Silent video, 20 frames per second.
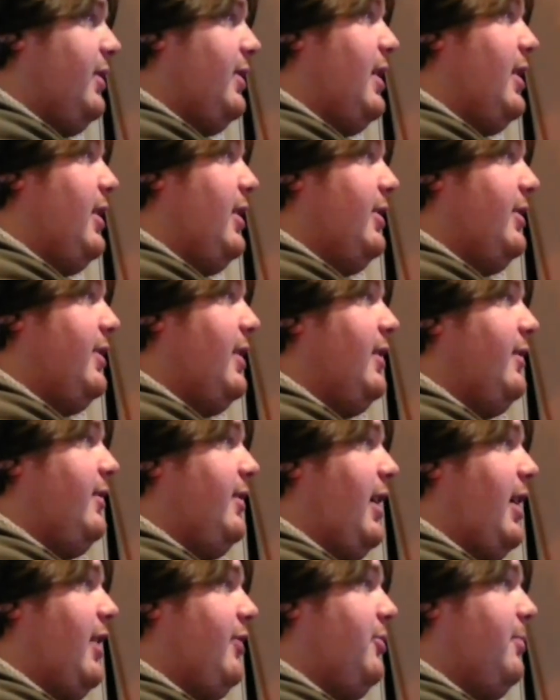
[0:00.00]
than it did
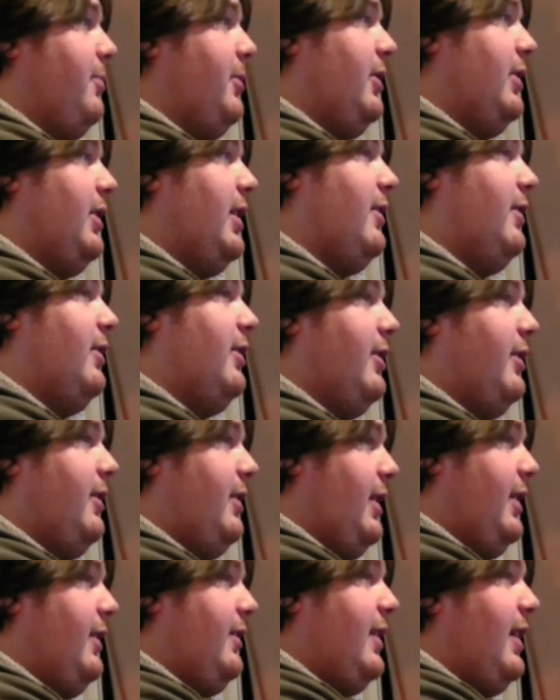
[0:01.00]
to actually put together.
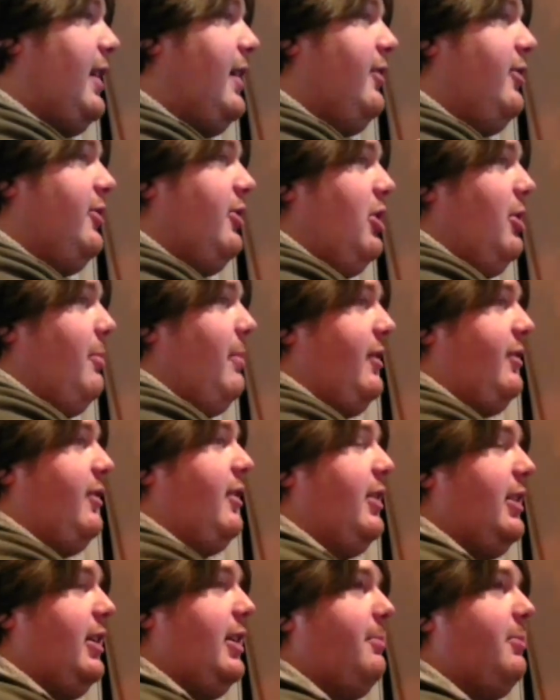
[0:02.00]
It's easier to mess
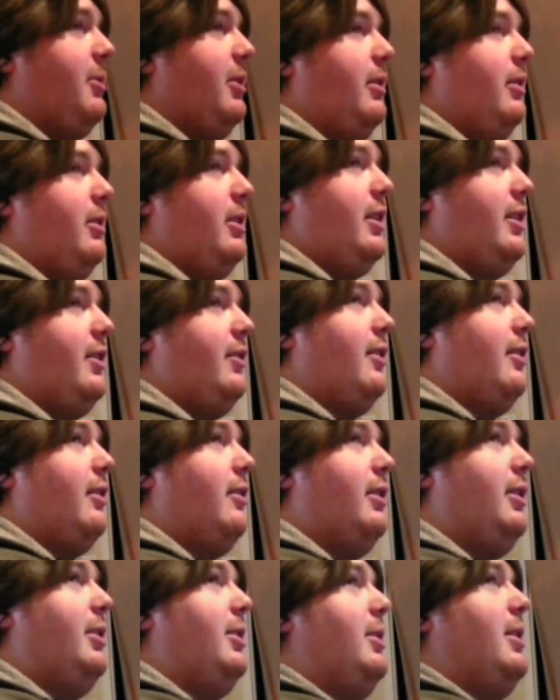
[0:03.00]
something up than it is to
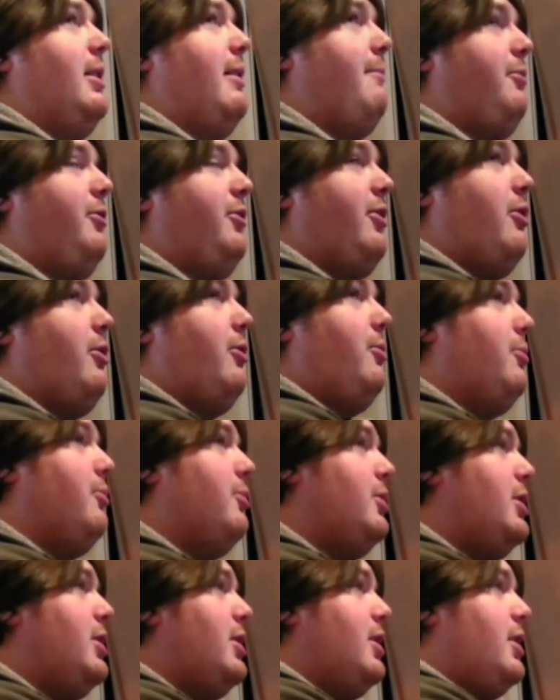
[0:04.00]
clean it up. So,
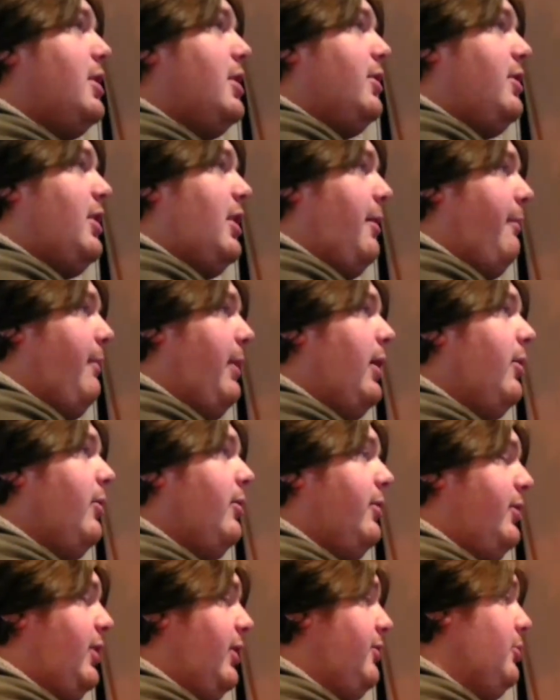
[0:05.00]
the
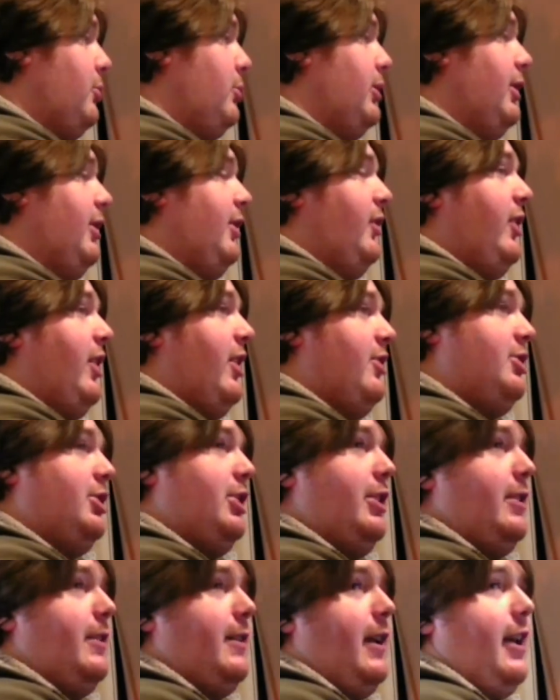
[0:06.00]
amount of
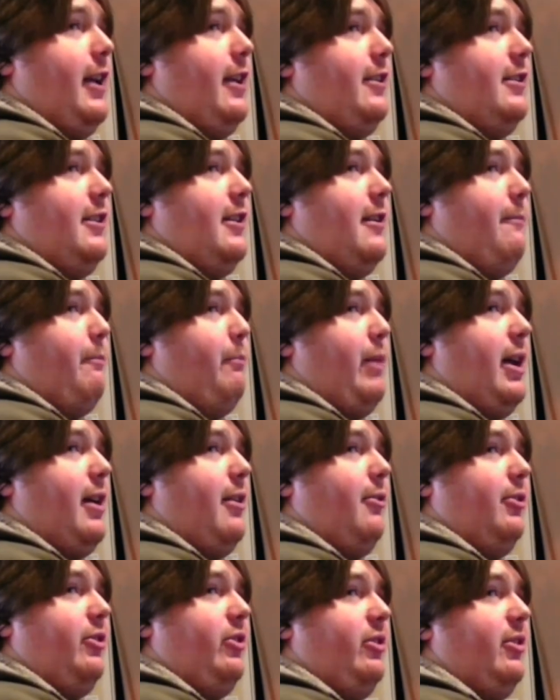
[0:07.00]
disorganization and the
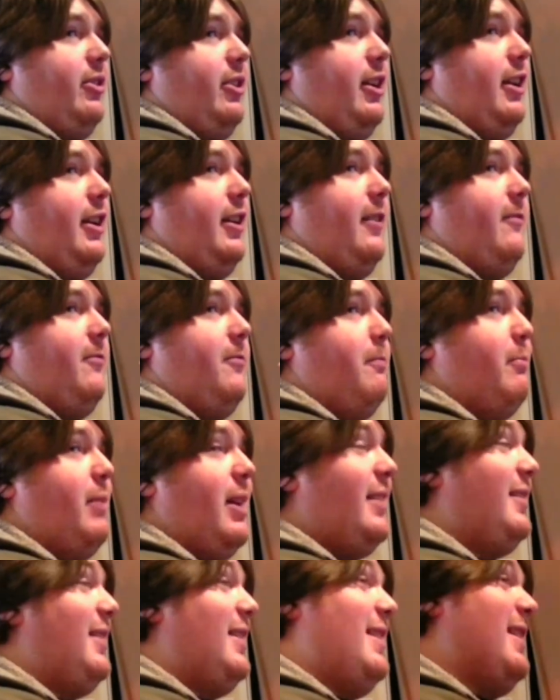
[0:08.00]
amount of
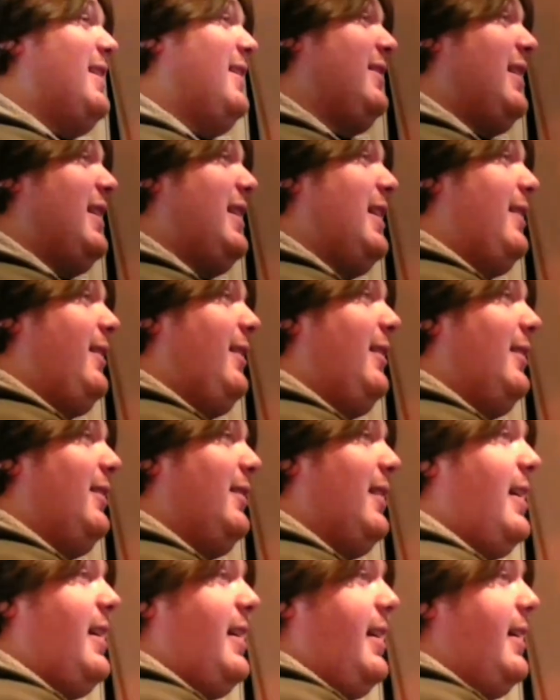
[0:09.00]
messiness, I guess you could
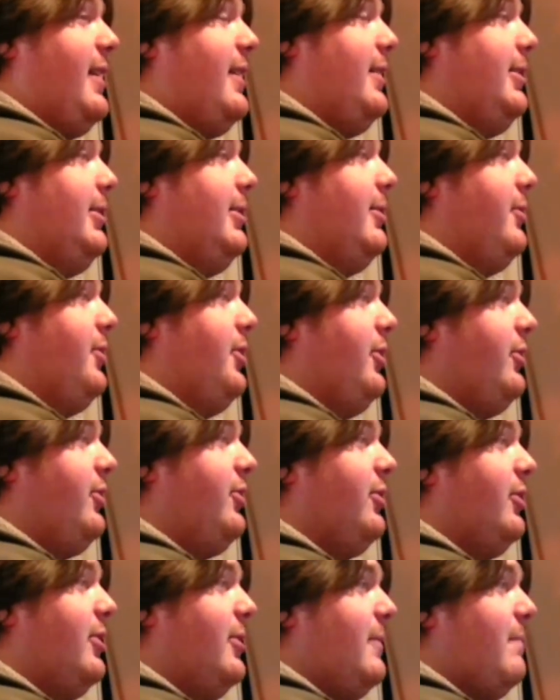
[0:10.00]
say, in the
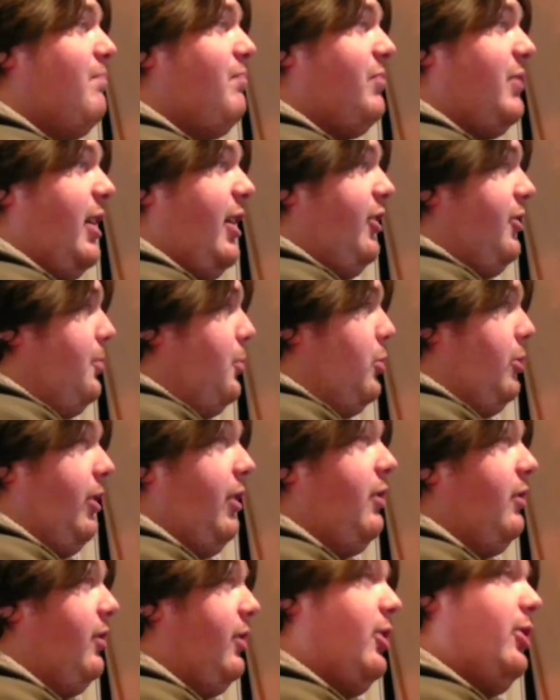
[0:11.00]
universe is more
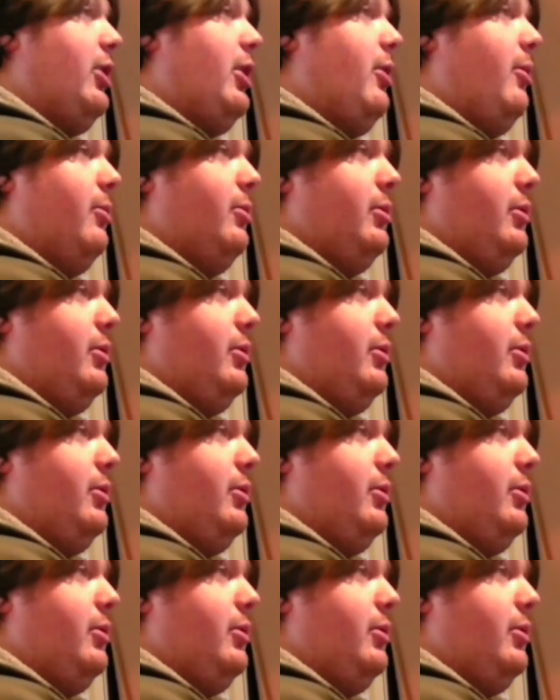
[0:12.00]
than zero.